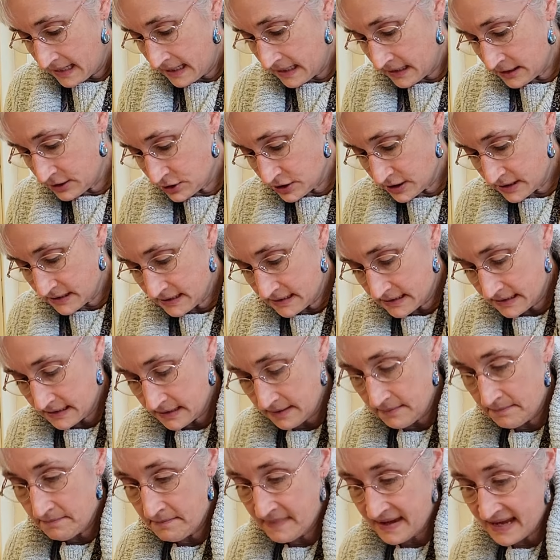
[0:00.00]
it just
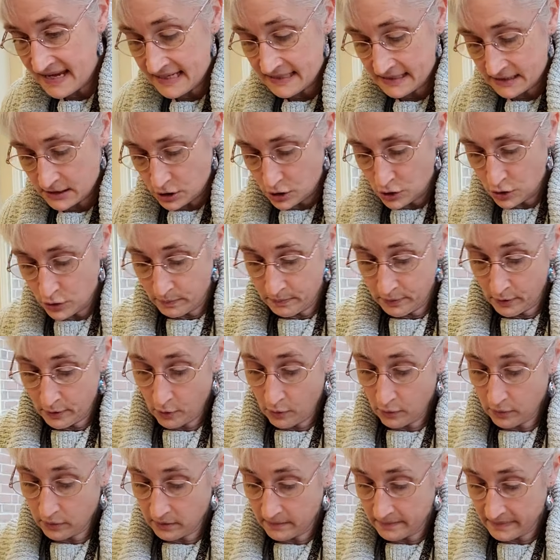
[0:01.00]
makes your
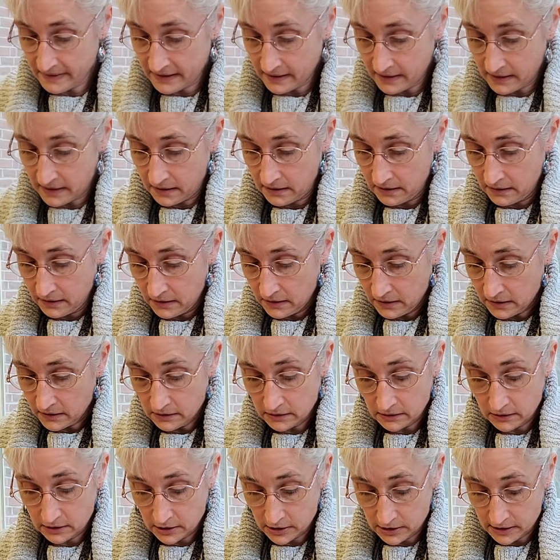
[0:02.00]
polar bear
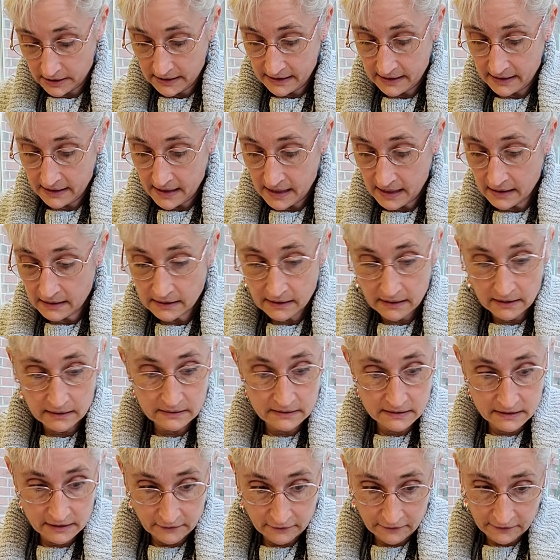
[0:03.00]
look a little
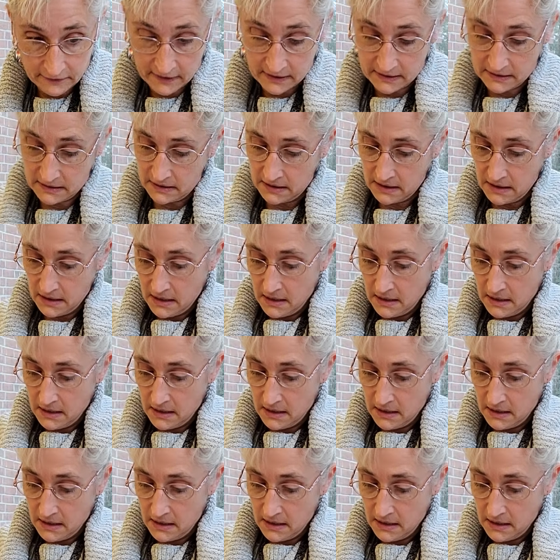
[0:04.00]
different.